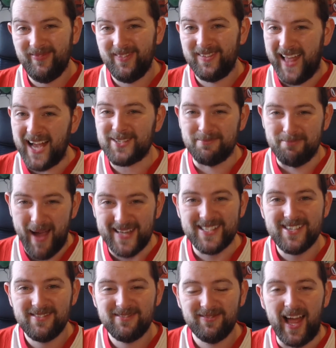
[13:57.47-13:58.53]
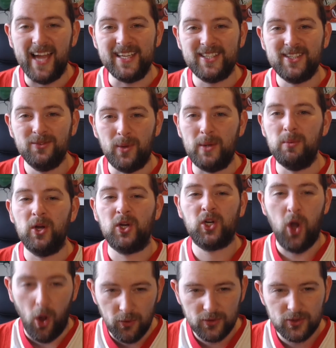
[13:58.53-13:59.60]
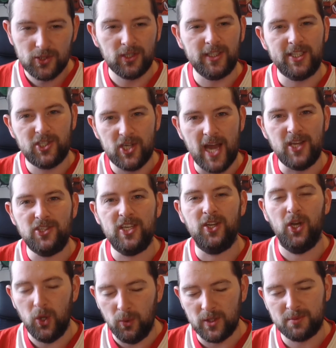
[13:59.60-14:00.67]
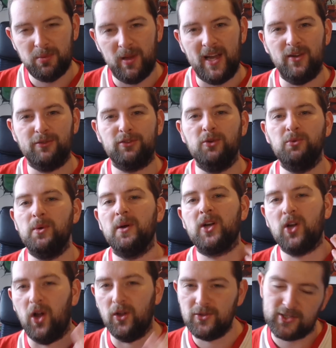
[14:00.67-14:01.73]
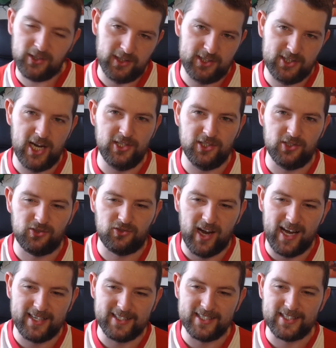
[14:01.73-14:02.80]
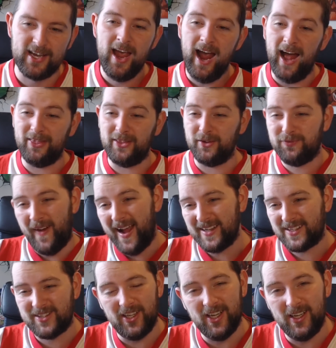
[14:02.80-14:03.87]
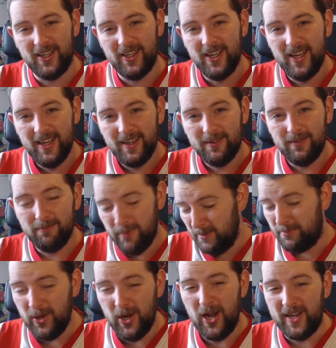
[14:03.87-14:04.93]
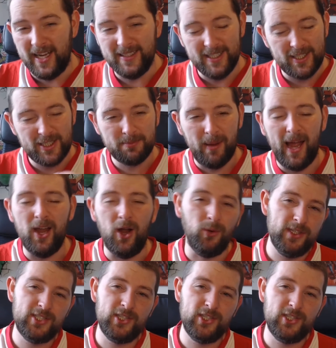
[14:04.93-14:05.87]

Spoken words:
That's mad. Like, we were constantly changing who was playing up front. We were constantly changing strikers. And the fact that McBurney, despite only